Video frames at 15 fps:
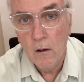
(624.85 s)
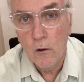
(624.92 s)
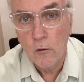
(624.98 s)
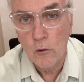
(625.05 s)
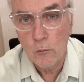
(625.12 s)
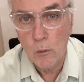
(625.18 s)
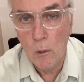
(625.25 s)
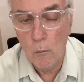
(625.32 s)

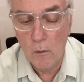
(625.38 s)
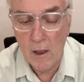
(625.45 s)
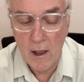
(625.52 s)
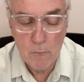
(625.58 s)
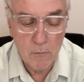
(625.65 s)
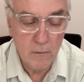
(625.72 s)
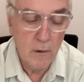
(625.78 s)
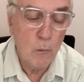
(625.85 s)
because what will
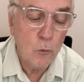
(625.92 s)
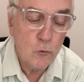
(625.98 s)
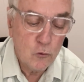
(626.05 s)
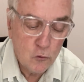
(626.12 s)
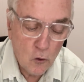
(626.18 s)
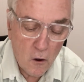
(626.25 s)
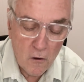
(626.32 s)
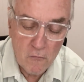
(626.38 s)
happen, it will
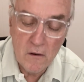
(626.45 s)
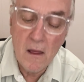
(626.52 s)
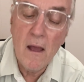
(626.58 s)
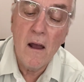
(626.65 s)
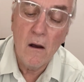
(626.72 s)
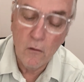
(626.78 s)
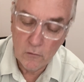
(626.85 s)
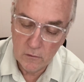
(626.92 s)
siphon
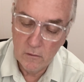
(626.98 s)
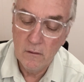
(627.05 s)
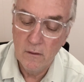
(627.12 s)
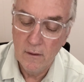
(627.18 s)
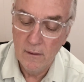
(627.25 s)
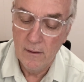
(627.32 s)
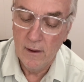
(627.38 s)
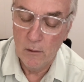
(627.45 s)
out
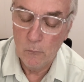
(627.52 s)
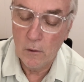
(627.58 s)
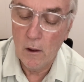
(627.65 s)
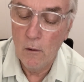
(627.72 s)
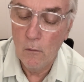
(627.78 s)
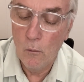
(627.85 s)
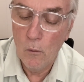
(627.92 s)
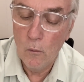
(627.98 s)
and will
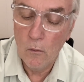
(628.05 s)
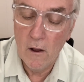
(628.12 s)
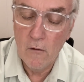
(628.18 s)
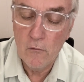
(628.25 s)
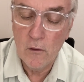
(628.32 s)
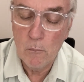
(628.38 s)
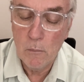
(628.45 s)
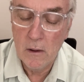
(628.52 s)
go all
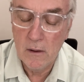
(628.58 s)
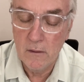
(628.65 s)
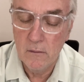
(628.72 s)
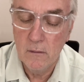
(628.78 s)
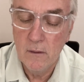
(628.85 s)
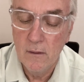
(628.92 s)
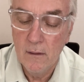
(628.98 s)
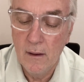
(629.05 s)
over the bed,
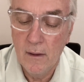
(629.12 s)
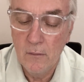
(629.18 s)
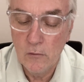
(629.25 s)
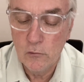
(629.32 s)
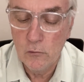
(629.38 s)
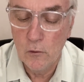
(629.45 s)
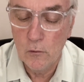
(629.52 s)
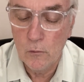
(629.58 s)
and
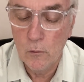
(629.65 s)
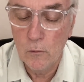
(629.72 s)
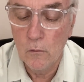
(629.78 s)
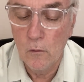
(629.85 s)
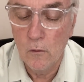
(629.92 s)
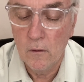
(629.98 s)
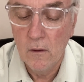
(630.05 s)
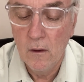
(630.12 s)
that's not a good
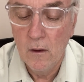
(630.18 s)
look.